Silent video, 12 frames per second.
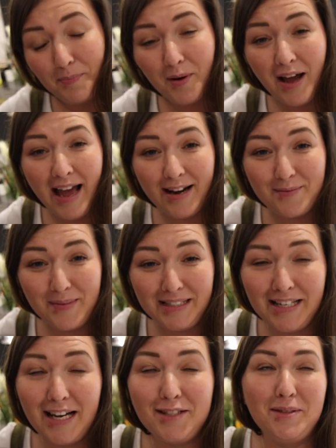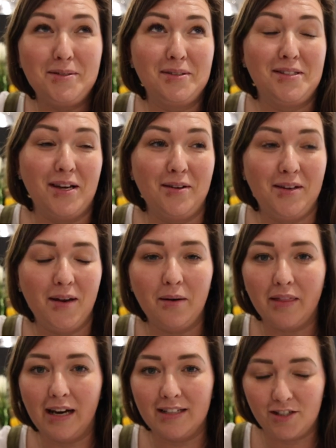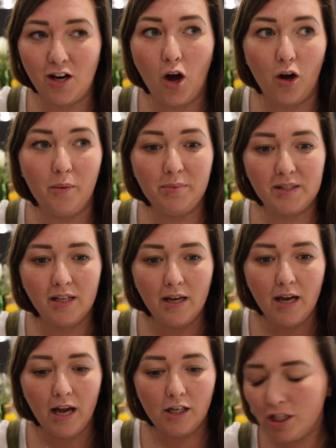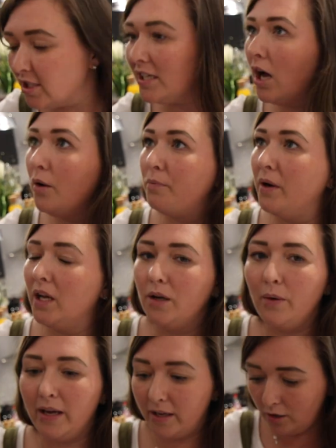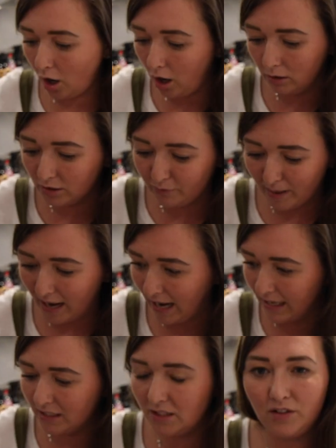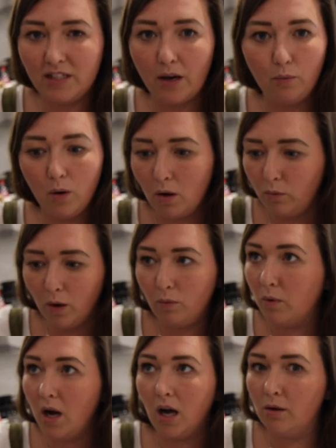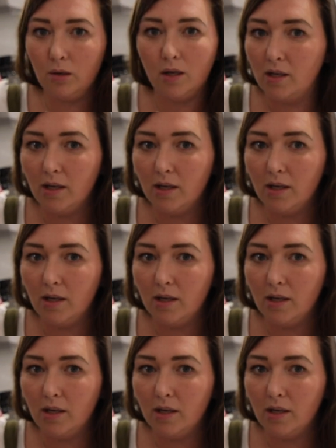She put her head on my chest, which was so cute. And then I stopped and she sat up really quick, got hold of my hand as if to say, whoa, whoa, whoa.